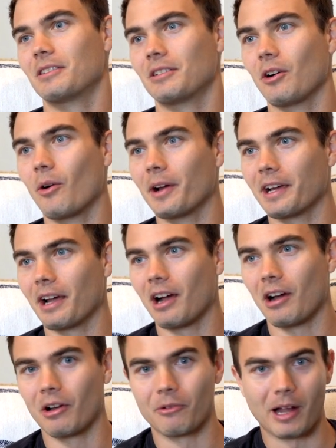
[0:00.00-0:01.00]
going
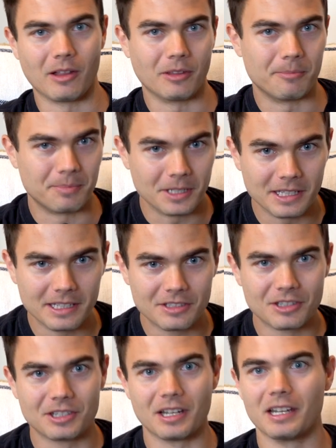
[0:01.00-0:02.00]
around the
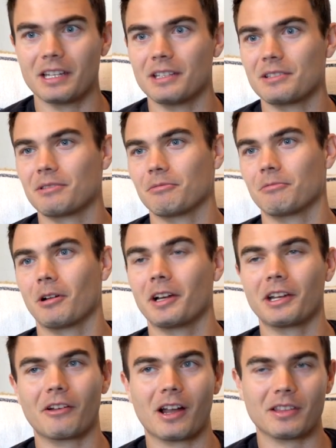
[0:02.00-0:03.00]
beach, it's
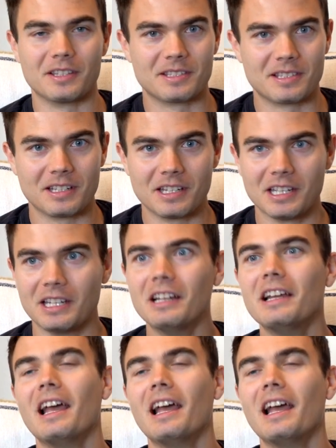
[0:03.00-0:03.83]
running around the city.